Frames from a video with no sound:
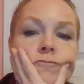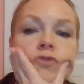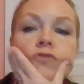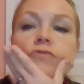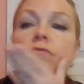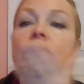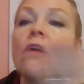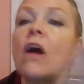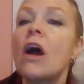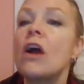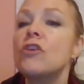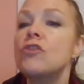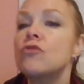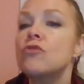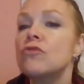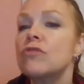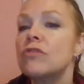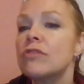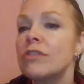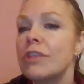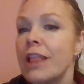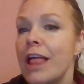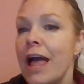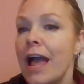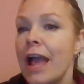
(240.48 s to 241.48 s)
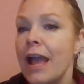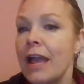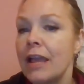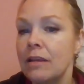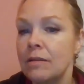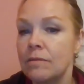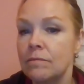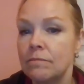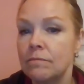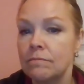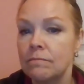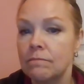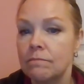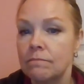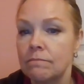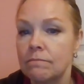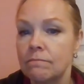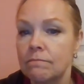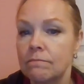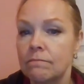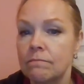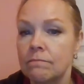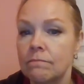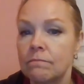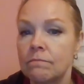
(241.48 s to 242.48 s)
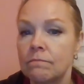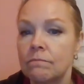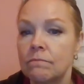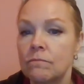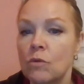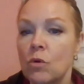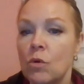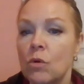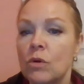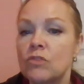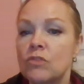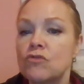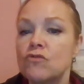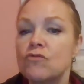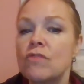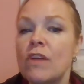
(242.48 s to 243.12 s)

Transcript: Do not use slang or